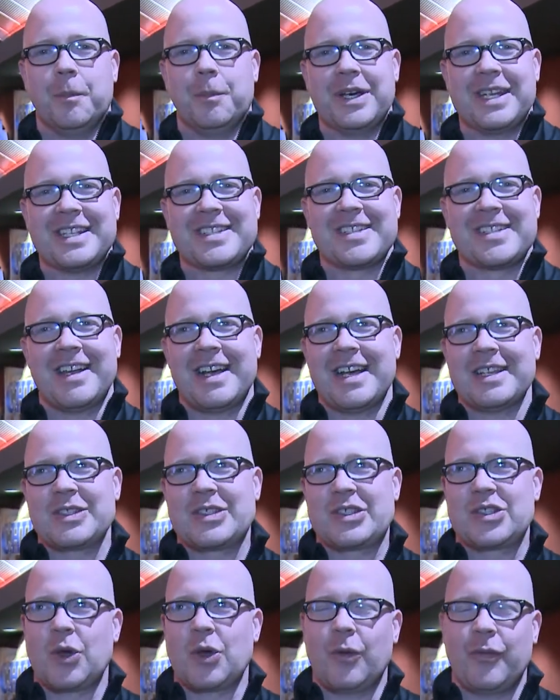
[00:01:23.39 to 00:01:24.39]
But it's not
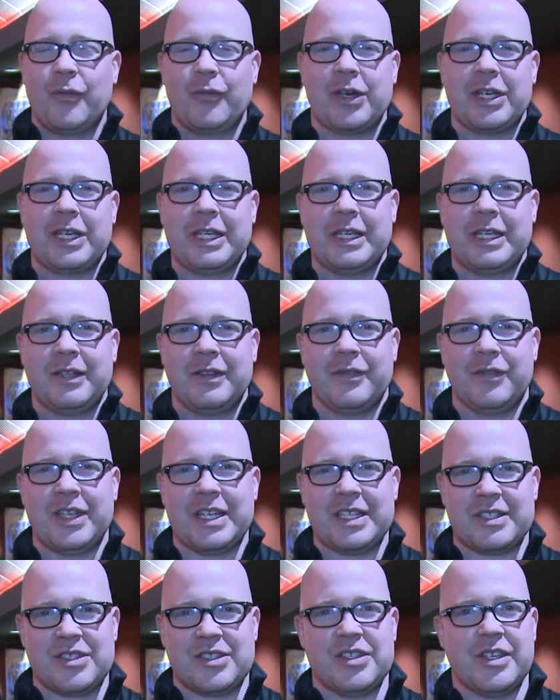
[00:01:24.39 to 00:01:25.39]
so funny
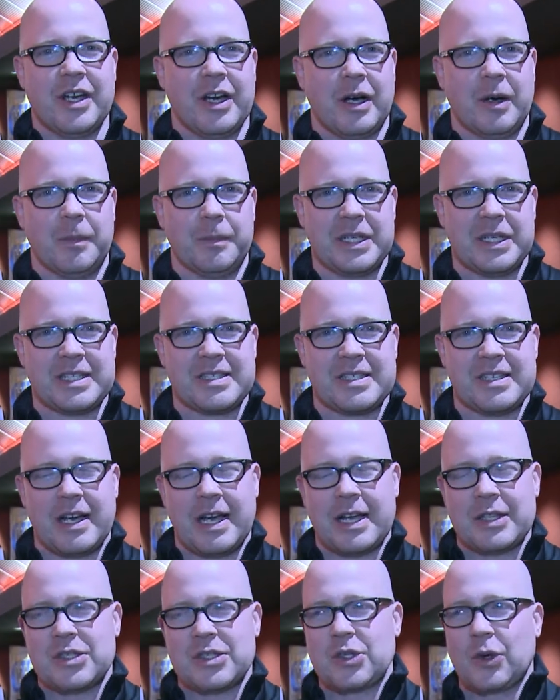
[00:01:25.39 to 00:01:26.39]
that it's dumb. It's
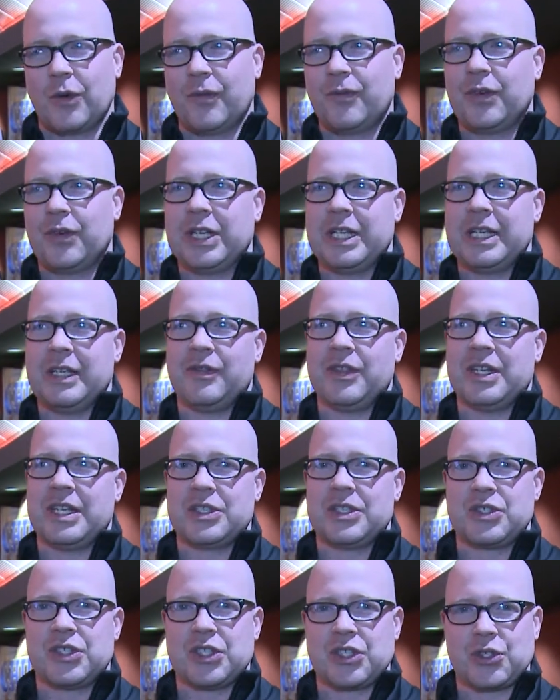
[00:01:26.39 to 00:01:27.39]
not so funny that
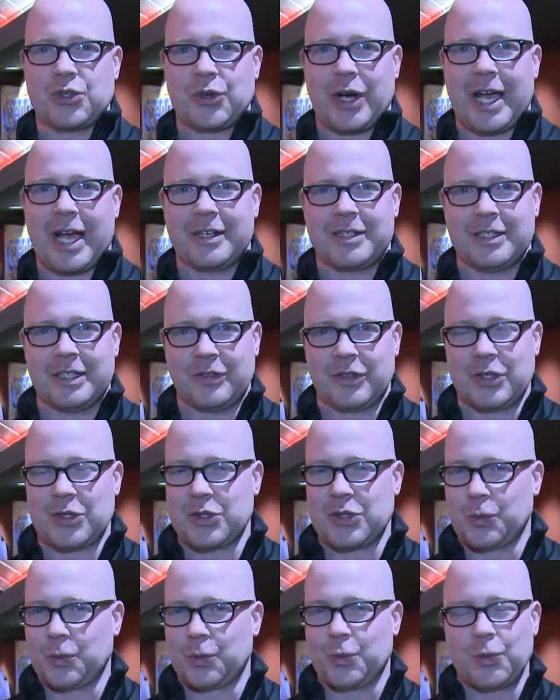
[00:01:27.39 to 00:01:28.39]
it's distracting.
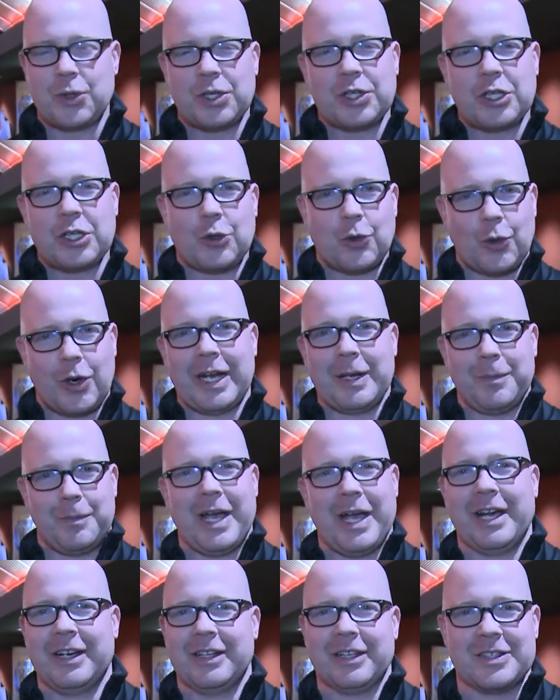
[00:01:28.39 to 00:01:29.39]
There's a really great
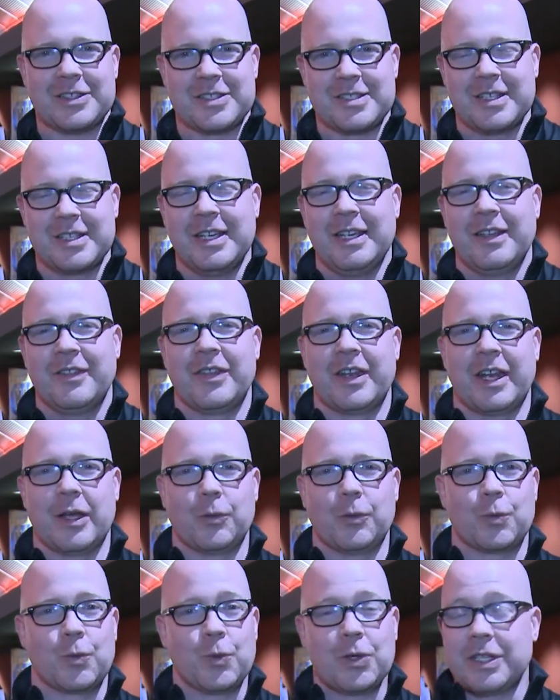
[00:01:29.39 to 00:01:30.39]
balance that I
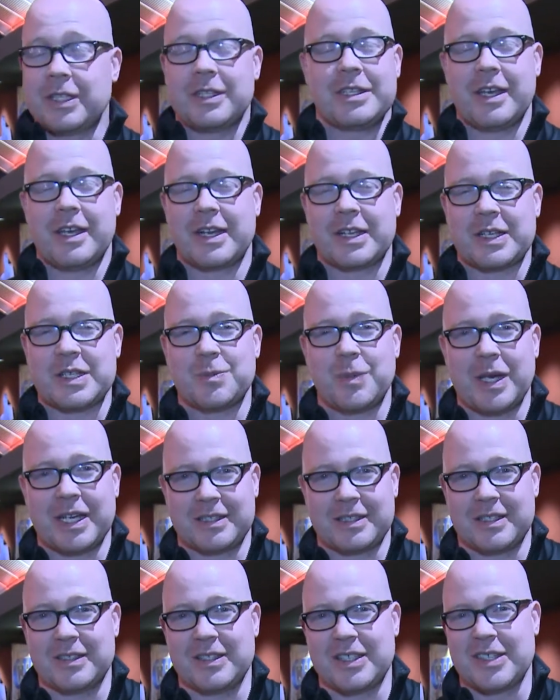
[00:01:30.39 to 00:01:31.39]
really did not
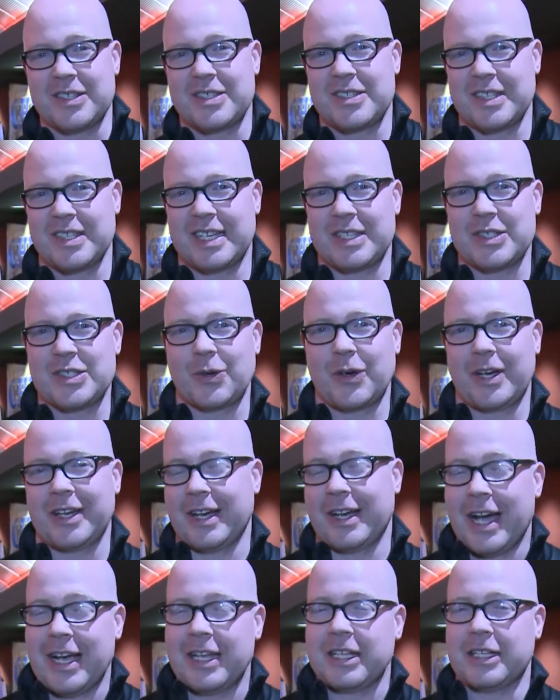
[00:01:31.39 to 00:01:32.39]
expect in this, and so I
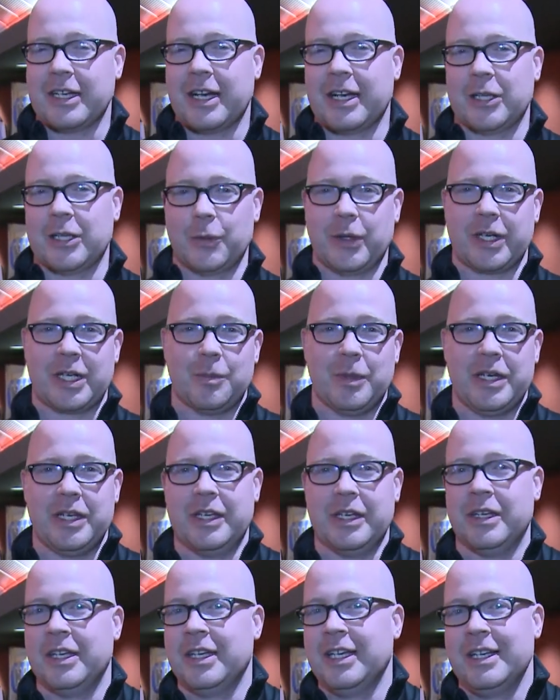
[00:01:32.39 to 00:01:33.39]
highly, highly
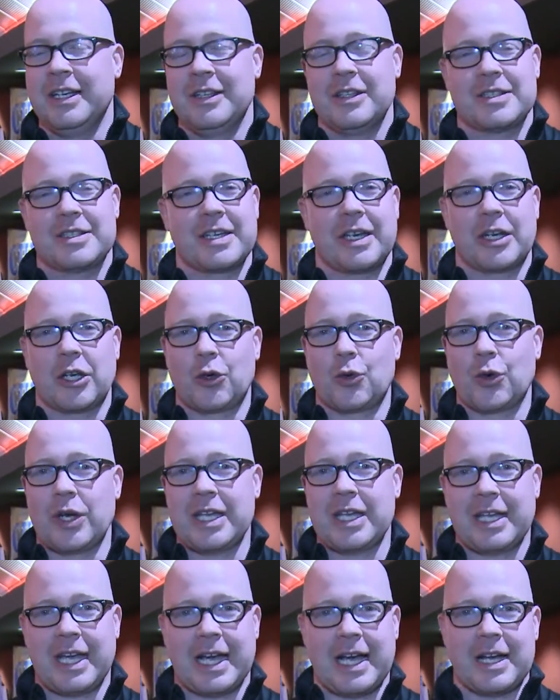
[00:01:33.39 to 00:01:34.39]
recommend it. It's got a
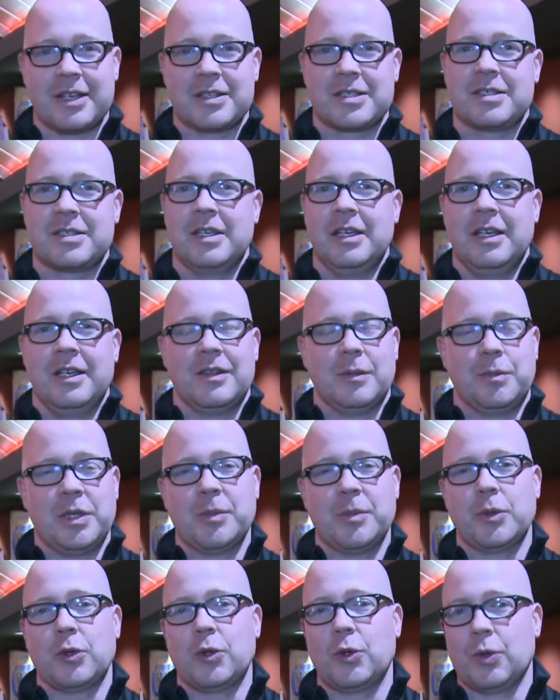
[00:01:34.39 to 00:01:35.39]
great cast. The
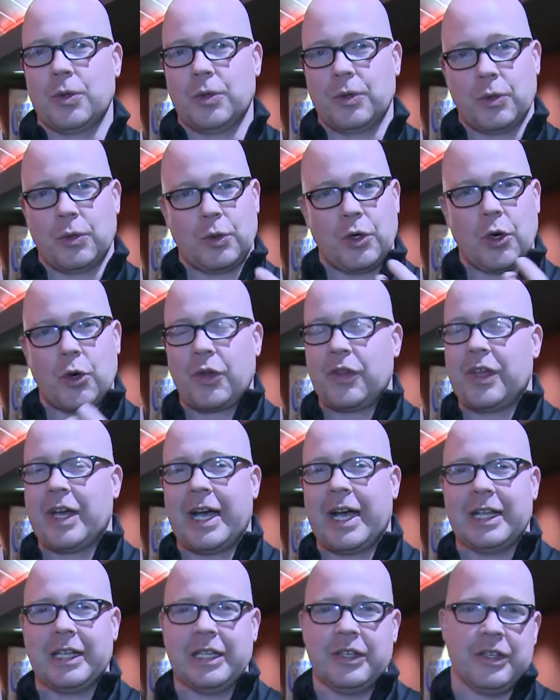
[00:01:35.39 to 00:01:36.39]
people who, who go to the
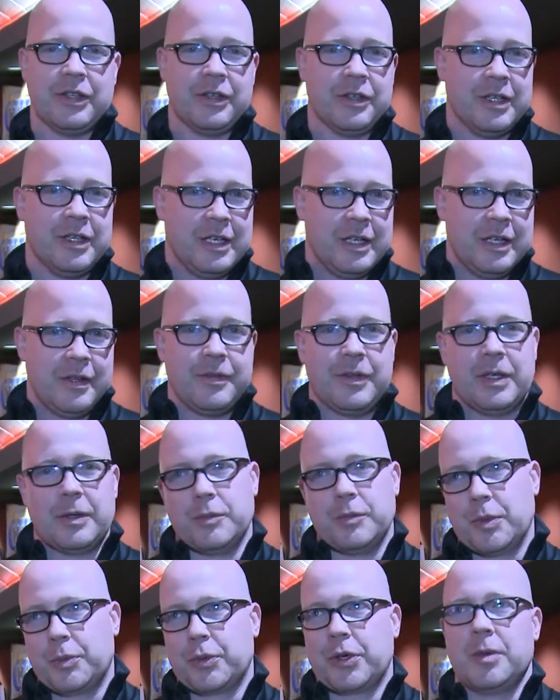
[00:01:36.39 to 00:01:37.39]
island, and the,
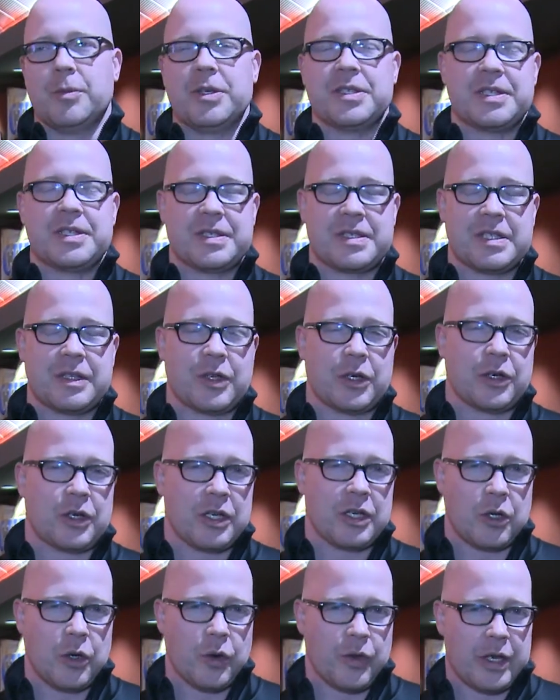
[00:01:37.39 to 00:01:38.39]
the premise is that they're
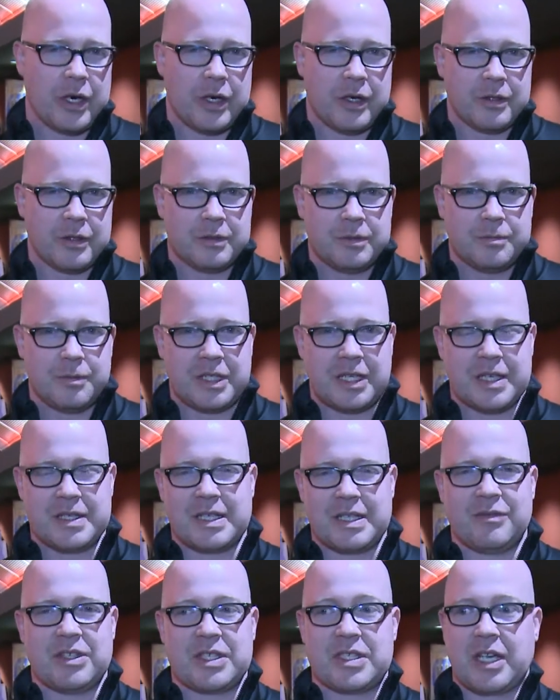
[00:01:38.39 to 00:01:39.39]
gonna go there
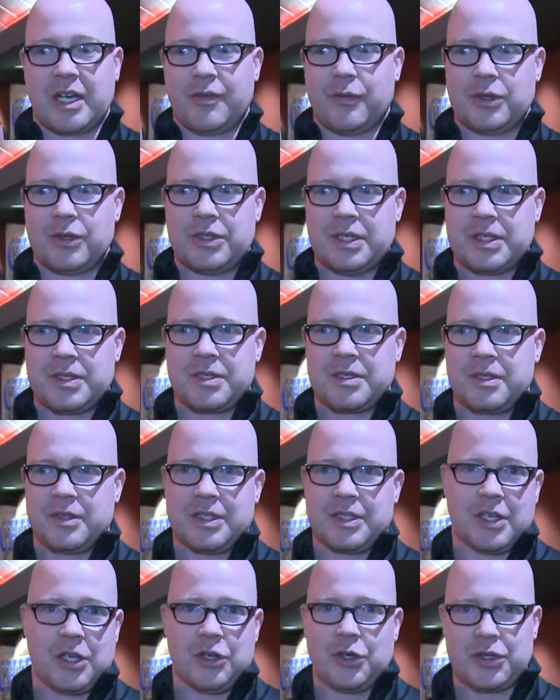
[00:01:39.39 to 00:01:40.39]
because they've discovered this,
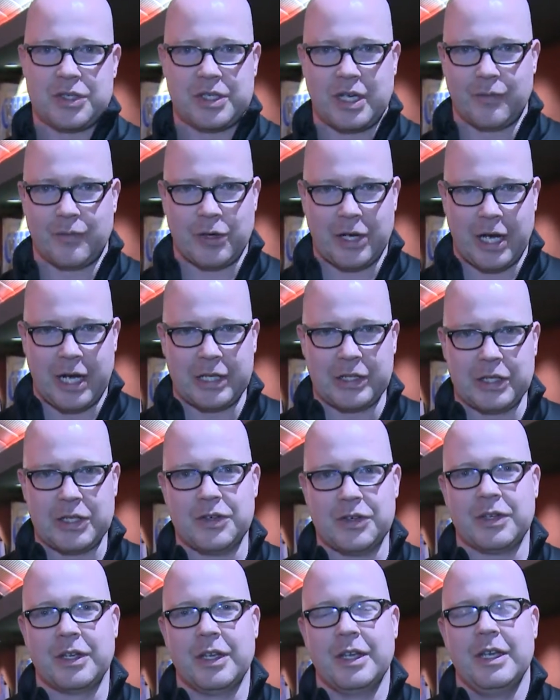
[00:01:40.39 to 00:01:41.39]
this undiscovered
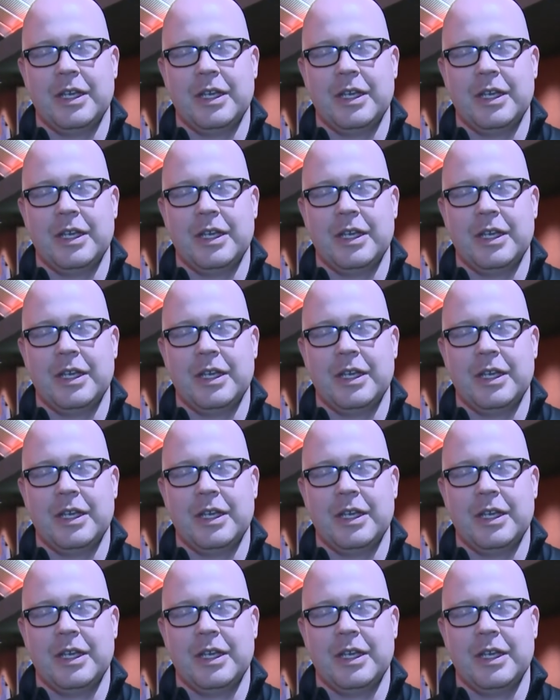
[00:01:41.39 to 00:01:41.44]
island,